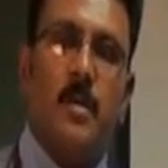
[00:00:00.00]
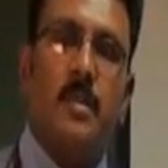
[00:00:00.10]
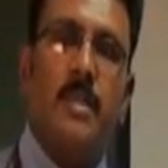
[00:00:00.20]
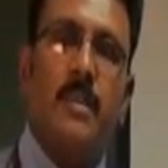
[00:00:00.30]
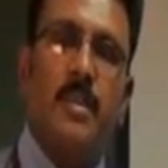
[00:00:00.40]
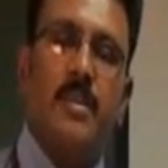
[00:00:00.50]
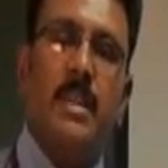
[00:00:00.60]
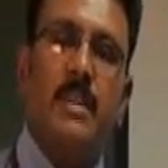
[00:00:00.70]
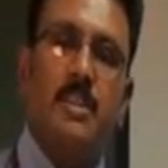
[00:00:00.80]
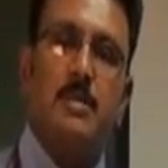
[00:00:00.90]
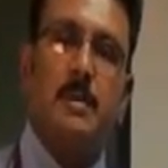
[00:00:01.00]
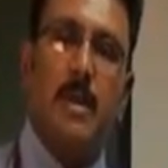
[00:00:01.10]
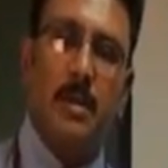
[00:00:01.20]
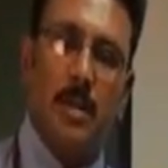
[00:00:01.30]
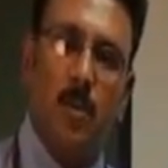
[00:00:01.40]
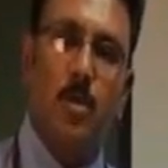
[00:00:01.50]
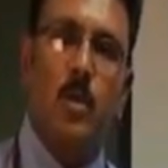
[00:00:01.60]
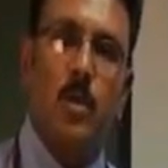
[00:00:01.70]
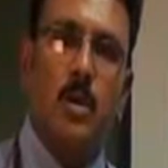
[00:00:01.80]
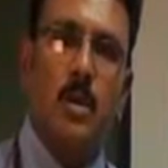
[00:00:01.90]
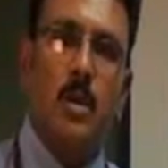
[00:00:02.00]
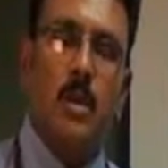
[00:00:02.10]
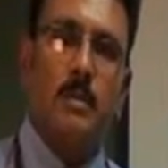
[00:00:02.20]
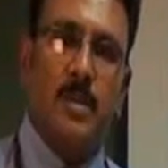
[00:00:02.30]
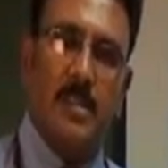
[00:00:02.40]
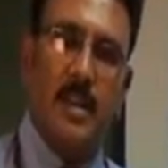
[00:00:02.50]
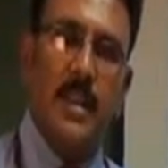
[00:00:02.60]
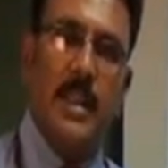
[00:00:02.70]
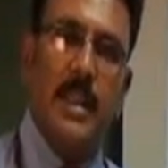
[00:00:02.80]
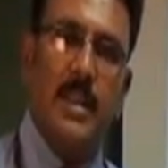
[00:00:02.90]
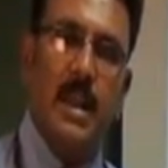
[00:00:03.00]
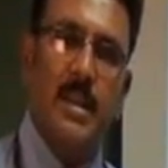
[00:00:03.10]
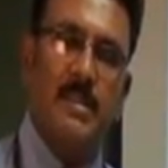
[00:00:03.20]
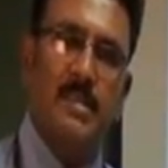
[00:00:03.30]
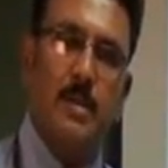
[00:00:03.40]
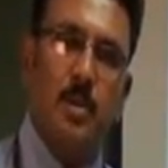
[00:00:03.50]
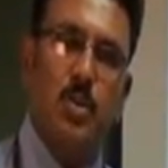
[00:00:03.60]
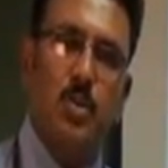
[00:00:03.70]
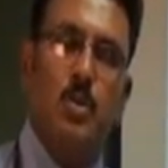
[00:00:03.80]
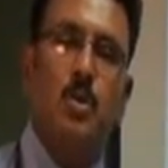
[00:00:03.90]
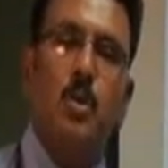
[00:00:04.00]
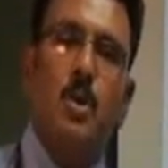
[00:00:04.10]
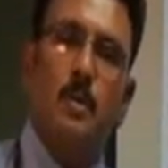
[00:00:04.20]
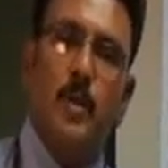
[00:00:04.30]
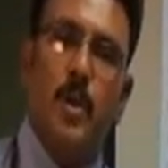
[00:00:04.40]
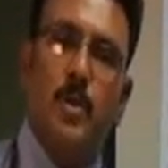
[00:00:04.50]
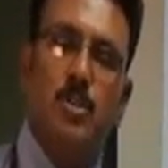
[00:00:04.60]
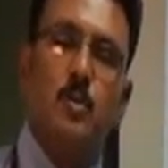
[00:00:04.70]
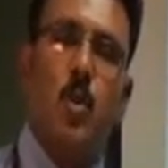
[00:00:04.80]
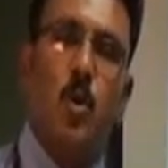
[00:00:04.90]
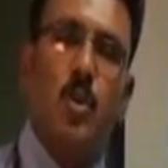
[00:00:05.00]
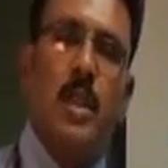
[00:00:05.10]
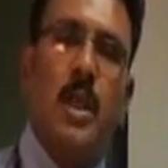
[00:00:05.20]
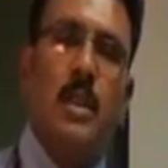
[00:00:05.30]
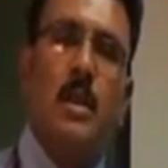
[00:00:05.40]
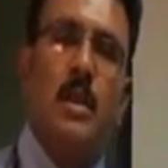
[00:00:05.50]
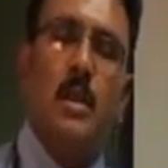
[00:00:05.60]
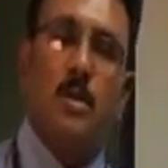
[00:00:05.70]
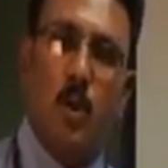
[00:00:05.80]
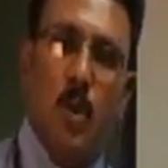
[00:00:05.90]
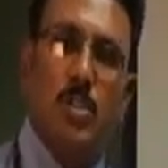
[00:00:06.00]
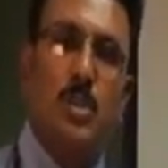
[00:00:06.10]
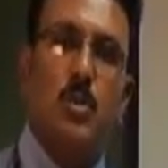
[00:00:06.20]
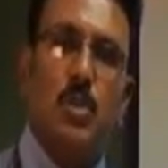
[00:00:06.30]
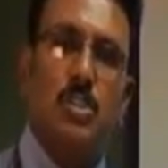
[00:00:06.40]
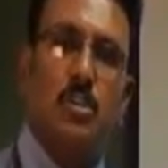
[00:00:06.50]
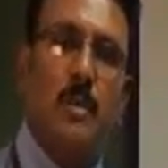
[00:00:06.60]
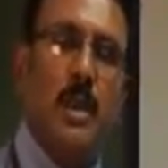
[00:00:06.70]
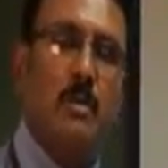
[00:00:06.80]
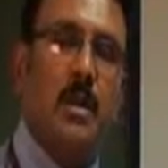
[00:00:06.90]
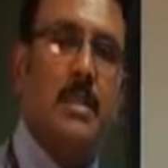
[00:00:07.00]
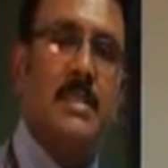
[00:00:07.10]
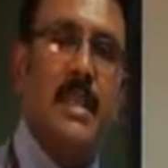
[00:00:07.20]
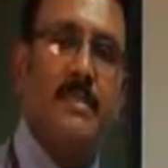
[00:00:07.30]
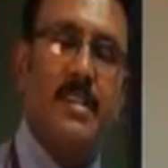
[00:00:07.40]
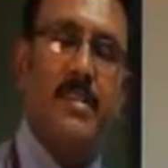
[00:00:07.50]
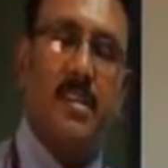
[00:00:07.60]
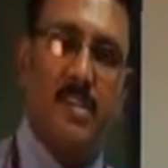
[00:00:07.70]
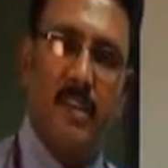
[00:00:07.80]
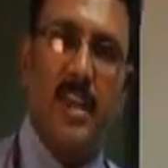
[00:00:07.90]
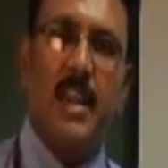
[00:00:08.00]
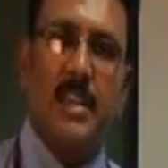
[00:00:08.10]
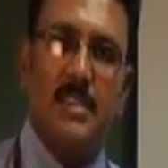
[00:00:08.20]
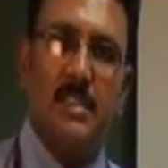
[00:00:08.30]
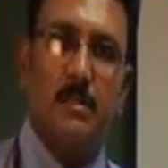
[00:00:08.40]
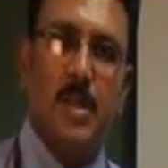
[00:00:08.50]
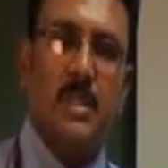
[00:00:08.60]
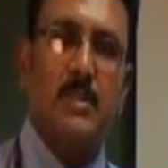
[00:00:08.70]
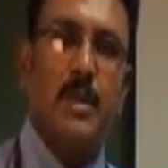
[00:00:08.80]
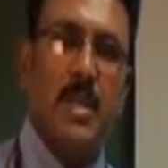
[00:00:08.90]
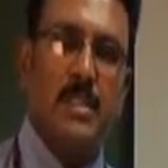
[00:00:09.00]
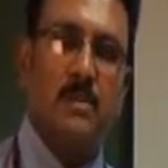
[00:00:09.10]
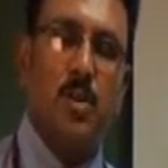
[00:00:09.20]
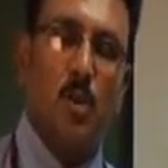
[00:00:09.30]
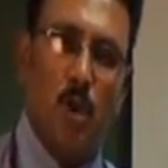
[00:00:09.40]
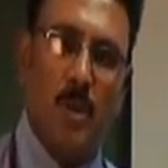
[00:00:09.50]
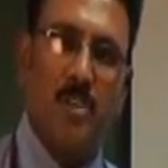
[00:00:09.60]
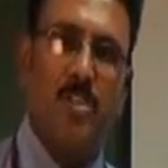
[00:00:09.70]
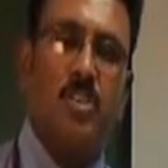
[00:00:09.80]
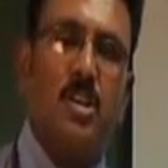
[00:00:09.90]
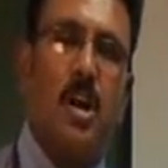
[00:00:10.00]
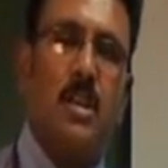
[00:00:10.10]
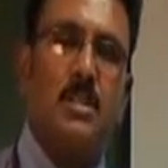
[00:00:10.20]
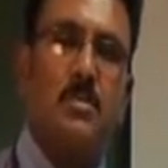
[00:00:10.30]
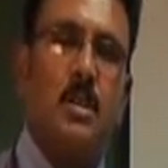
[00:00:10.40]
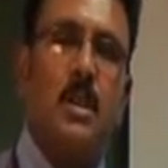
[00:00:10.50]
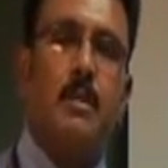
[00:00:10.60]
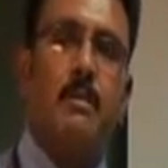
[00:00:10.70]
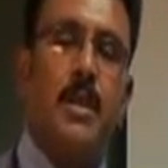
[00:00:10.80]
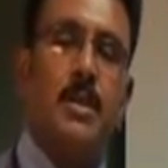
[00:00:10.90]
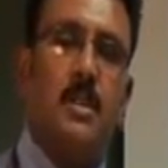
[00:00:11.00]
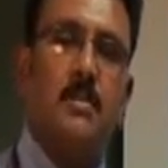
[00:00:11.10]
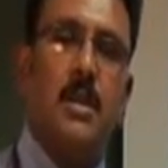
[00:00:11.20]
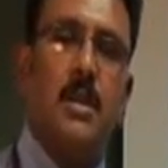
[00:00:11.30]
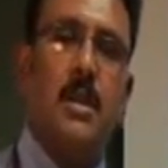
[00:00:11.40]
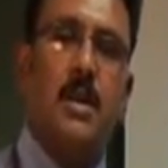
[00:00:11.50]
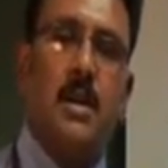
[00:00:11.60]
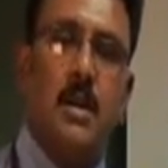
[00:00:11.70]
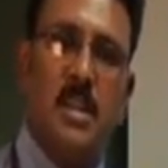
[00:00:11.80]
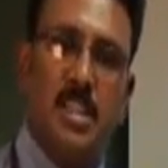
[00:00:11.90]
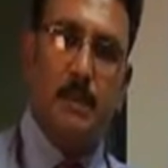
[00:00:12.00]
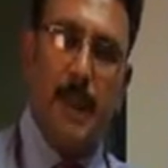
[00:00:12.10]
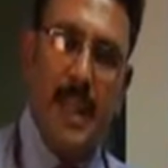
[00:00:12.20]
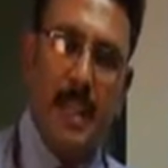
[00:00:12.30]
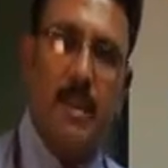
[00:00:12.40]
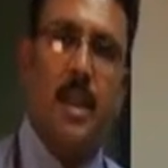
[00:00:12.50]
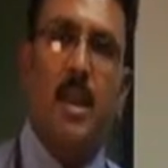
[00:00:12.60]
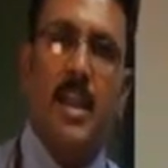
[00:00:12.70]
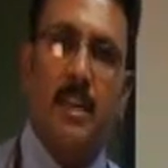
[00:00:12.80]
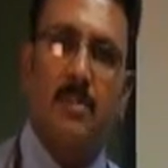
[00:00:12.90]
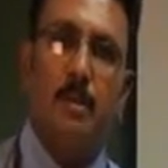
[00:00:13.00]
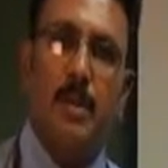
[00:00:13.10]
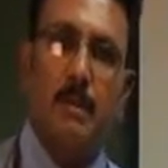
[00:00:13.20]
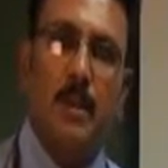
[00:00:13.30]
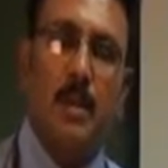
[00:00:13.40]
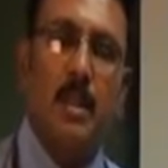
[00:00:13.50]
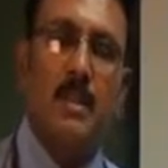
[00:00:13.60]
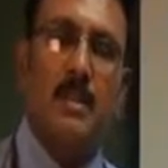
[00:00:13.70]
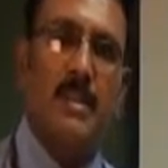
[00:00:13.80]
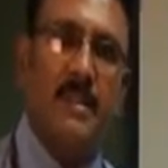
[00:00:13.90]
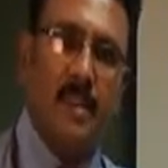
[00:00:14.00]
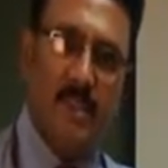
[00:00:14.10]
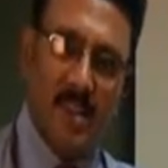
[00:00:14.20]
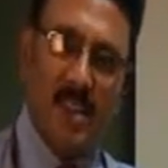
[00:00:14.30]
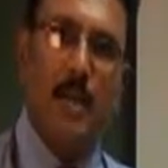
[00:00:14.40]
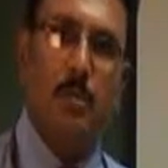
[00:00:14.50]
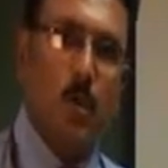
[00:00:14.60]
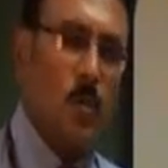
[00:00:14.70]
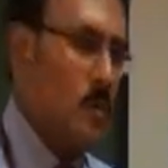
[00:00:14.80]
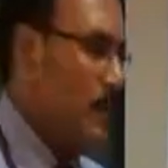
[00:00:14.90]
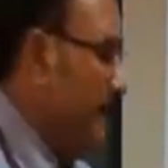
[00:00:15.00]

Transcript: The savings and investment pattern come down. Presently, India is able to produce more than crores and crores of money, but the savings are very less because of the globalization concepts, because of the spending mentality of the people, the savings come down.